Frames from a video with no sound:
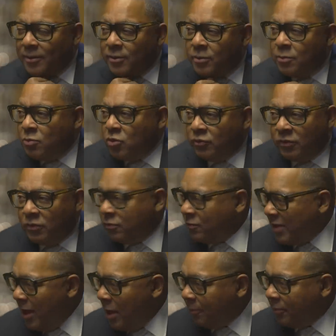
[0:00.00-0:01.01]
The music is
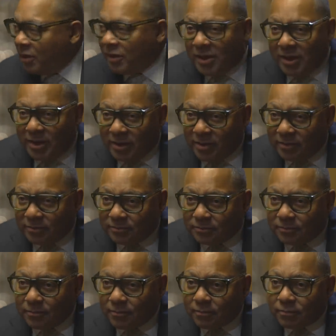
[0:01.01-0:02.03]
complicated
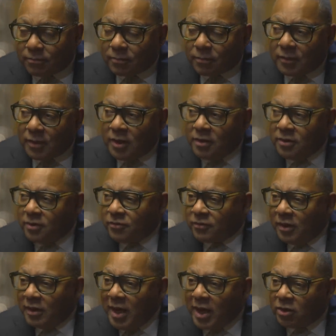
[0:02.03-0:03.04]
and there's
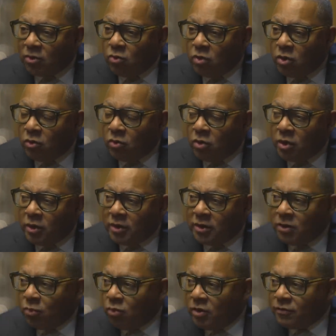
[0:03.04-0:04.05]
a lot going on,
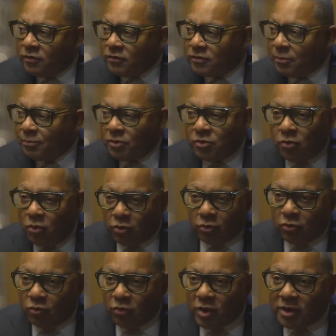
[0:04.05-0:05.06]
and it wasn't something you heard
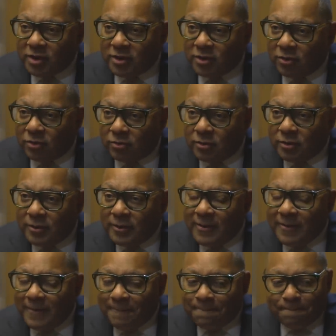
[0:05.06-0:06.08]
on the radio.
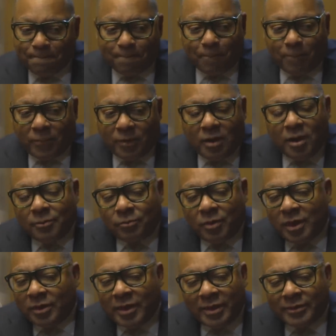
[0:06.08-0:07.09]
I,
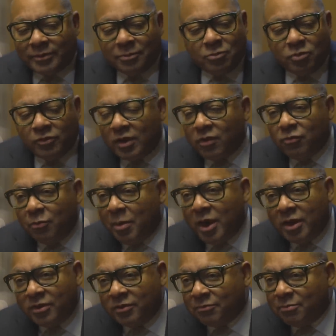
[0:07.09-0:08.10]
I liked the music
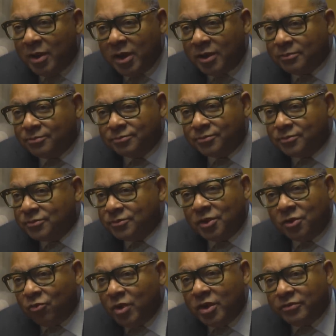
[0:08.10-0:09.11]
everybody of my
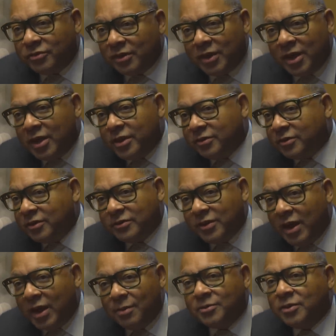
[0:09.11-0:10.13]
generation liked, and
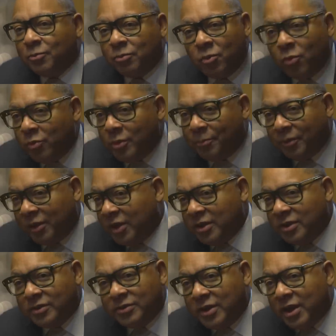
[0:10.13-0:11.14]
time what we
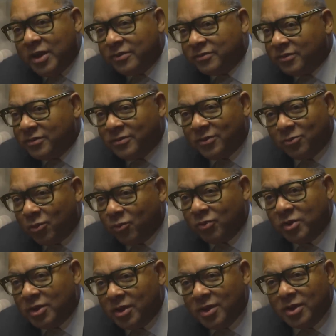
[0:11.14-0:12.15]
played, the dances, and what
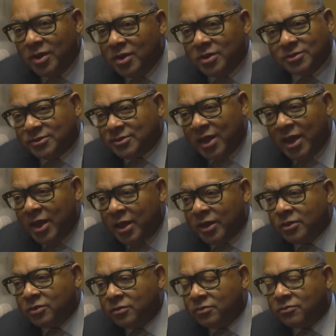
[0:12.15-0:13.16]
we
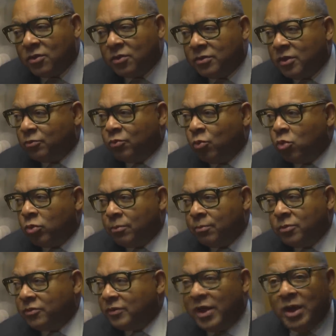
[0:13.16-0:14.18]
sang, and the song. The
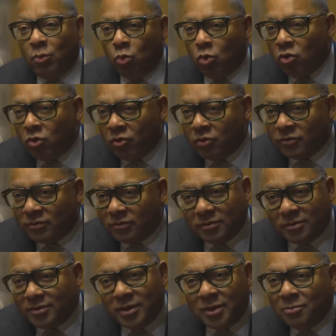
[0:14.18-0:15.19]
music had words.
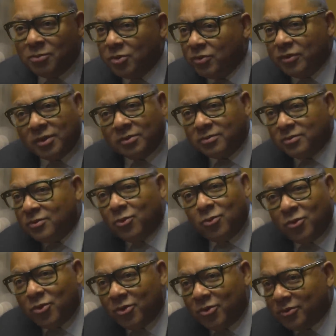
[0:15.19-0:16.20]
Their music was no
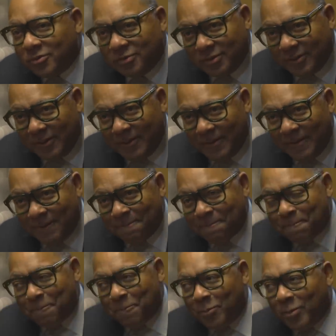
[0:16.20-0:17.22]
words,
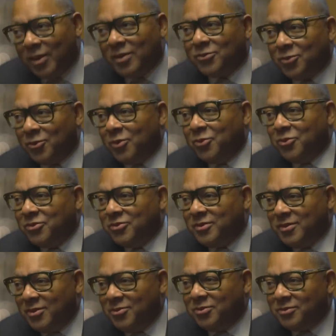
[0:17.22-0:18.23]
so it
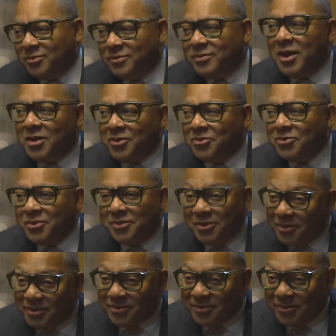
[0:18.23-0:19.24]
was it was challenging to
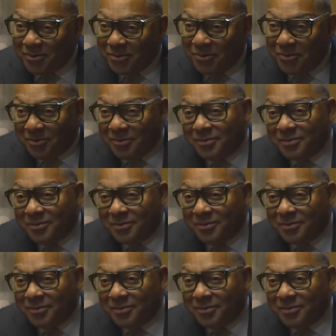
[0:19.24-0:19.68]
listen to.